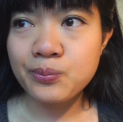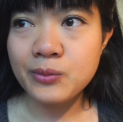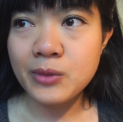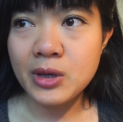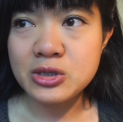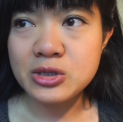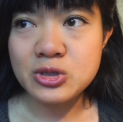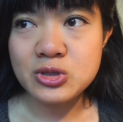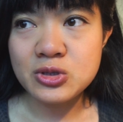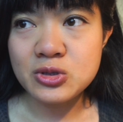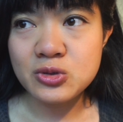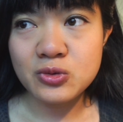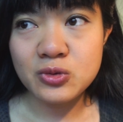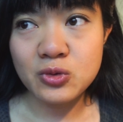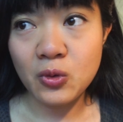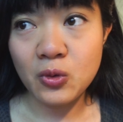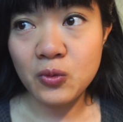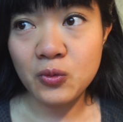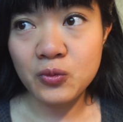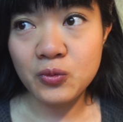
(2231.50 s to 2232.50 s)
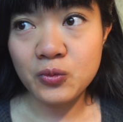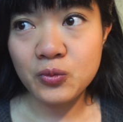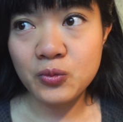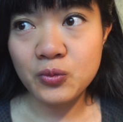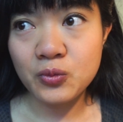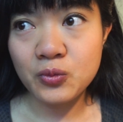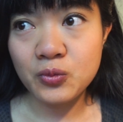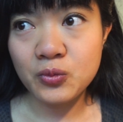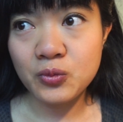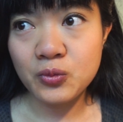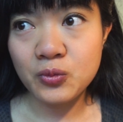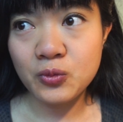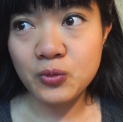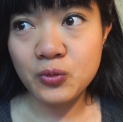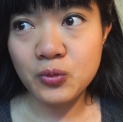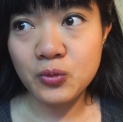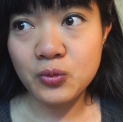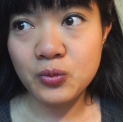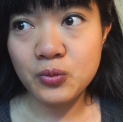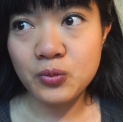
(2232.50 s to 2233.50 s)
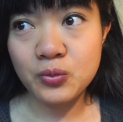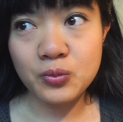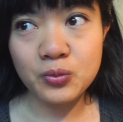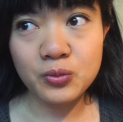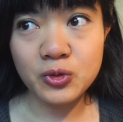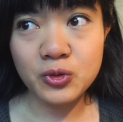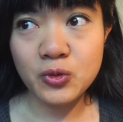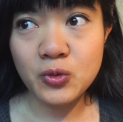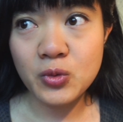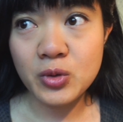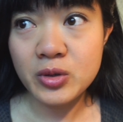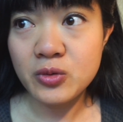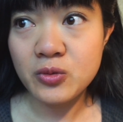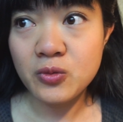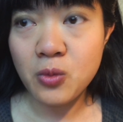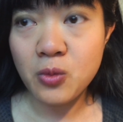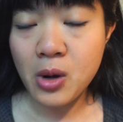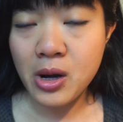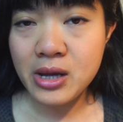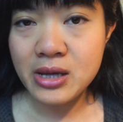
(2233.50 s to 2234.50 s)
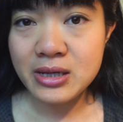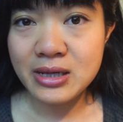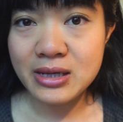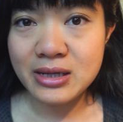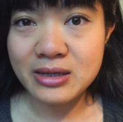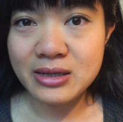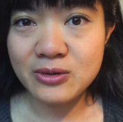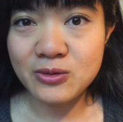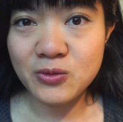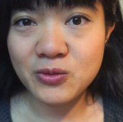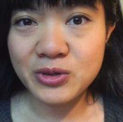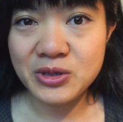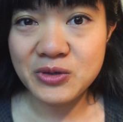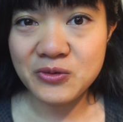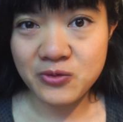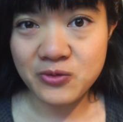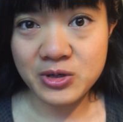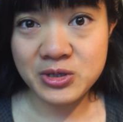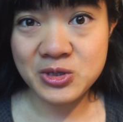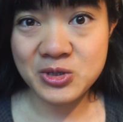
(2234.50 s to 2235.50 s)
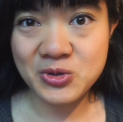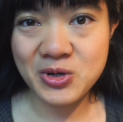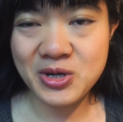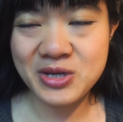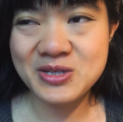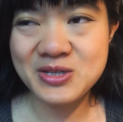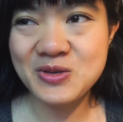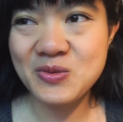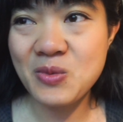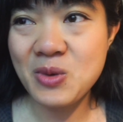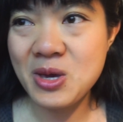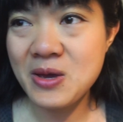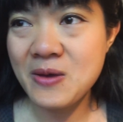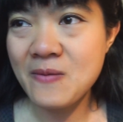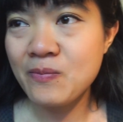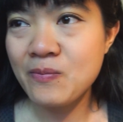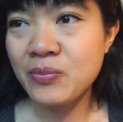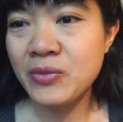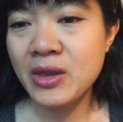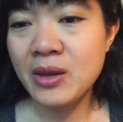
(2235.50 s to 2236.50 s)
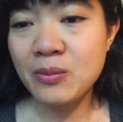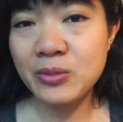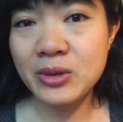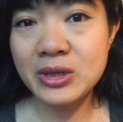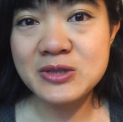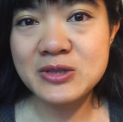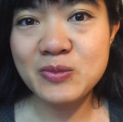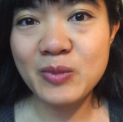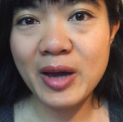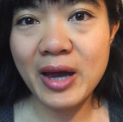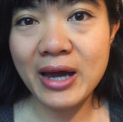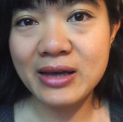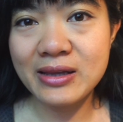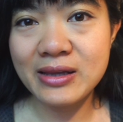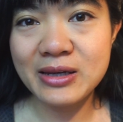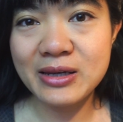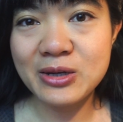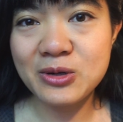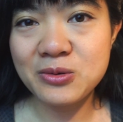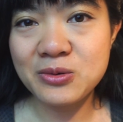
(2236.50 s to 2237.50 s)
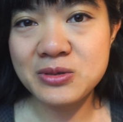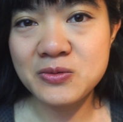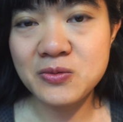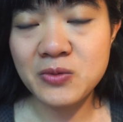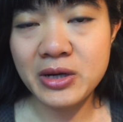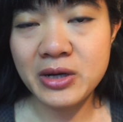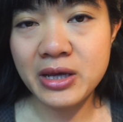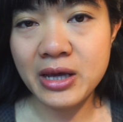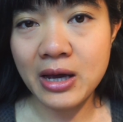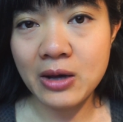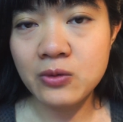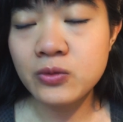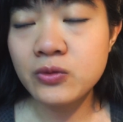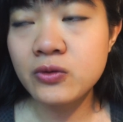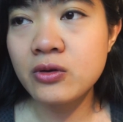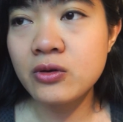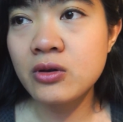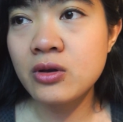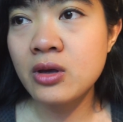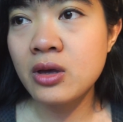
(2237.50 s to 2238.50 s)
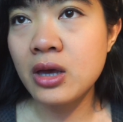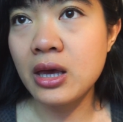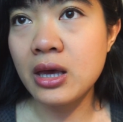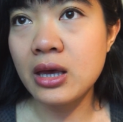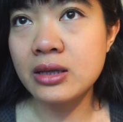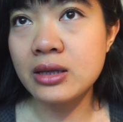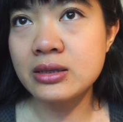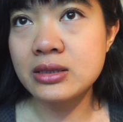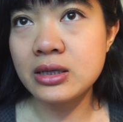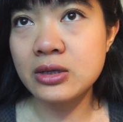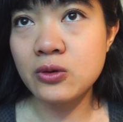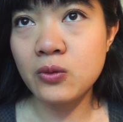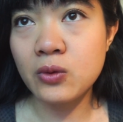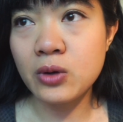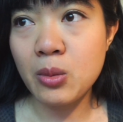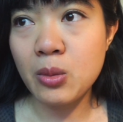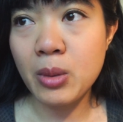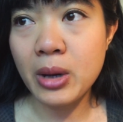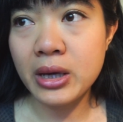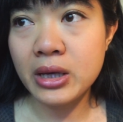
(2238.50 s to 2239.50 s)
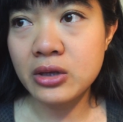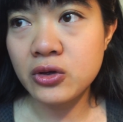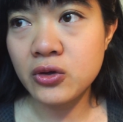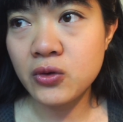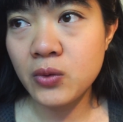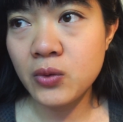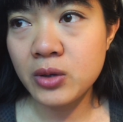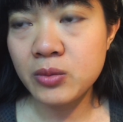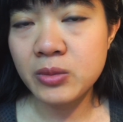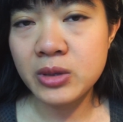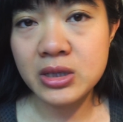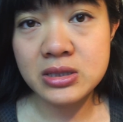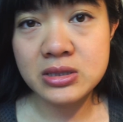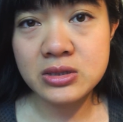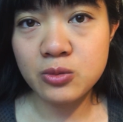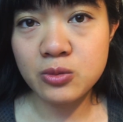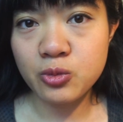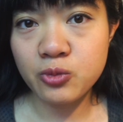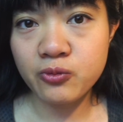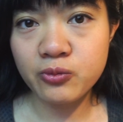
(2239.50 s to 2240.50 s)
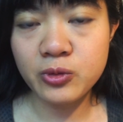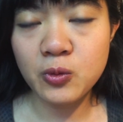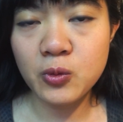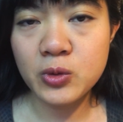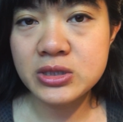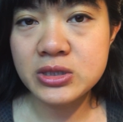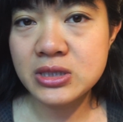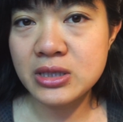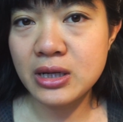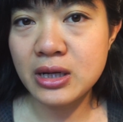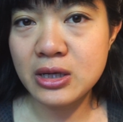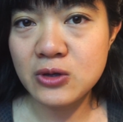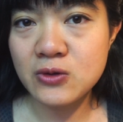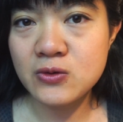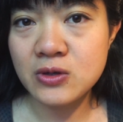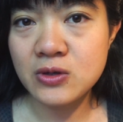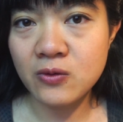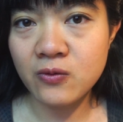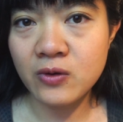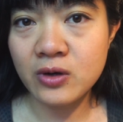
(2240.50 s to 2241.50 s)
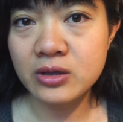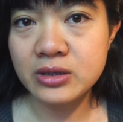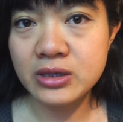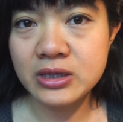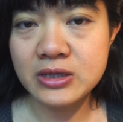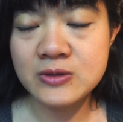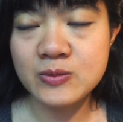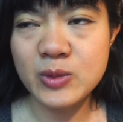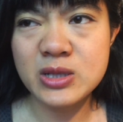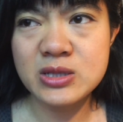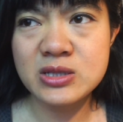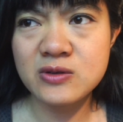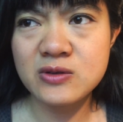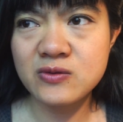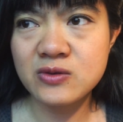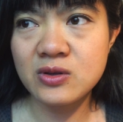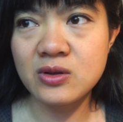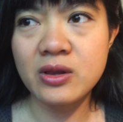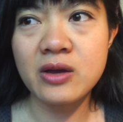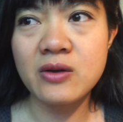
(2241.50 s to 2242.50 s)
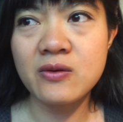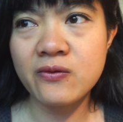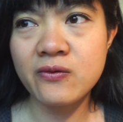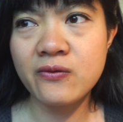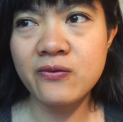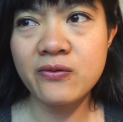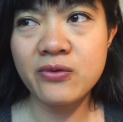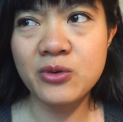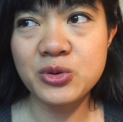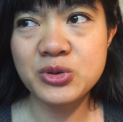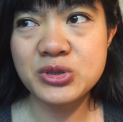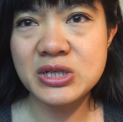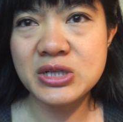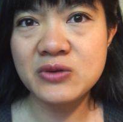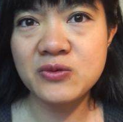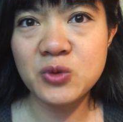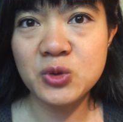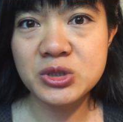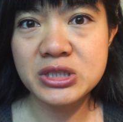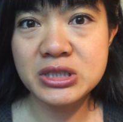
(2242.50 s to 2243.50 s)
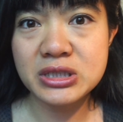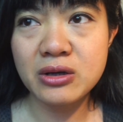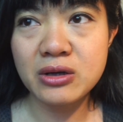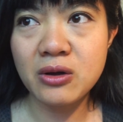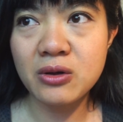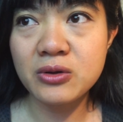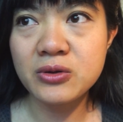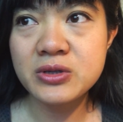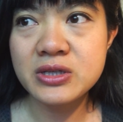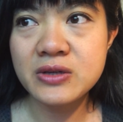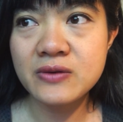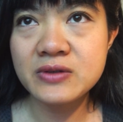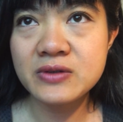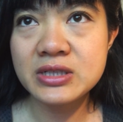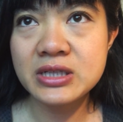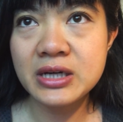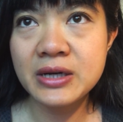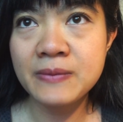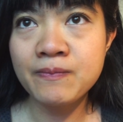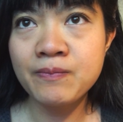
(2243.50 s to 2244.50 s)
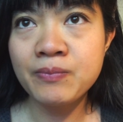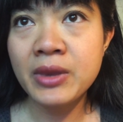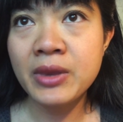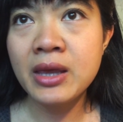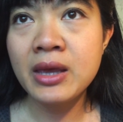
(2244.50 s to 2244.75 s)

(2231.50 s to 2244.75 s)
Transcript: I just don't do it right, and it really frustrates me. Plus my eyeliner is running out, and I don't want to buy a new one because the ones that I use are fairly expensive. They're like $13, $14 every time.